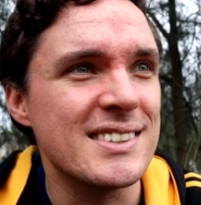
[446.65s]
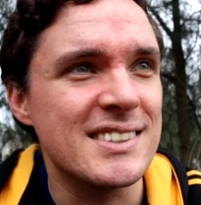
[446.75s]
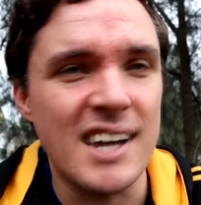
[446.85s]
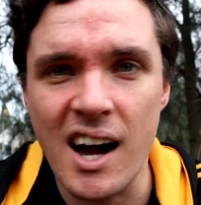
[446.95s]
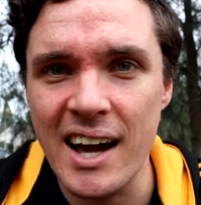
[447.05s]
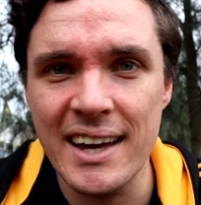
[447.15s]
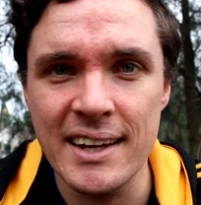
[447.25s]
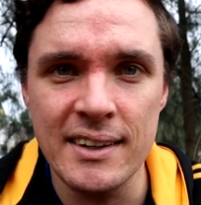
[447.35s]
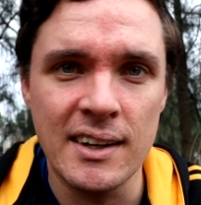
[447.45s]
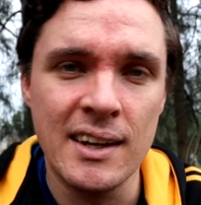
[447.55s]
and
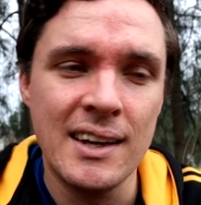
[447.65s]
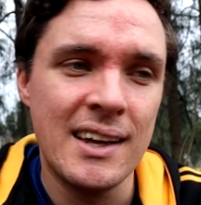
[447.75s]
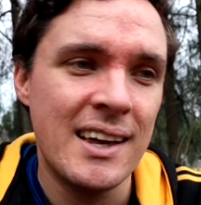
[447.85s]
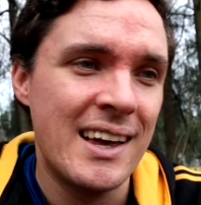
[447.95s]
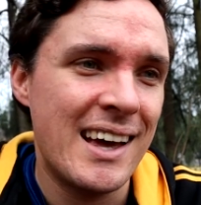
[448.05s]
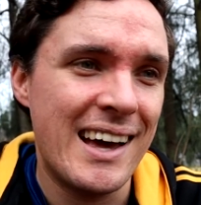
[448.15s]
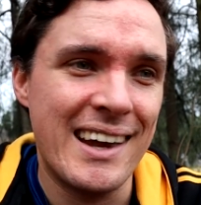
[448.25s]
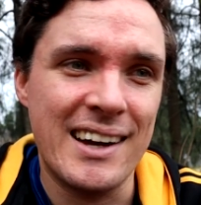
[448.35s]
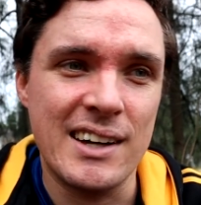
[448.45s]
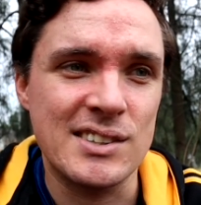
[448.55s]
tired.
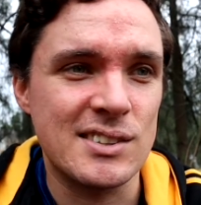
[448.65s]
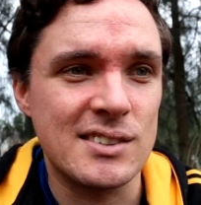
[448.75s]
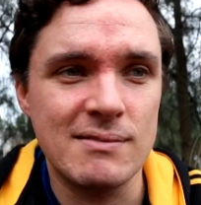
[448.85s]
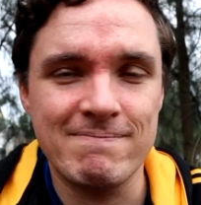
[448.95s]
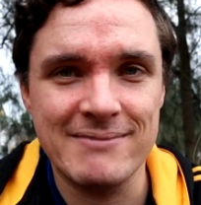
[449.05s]
And I was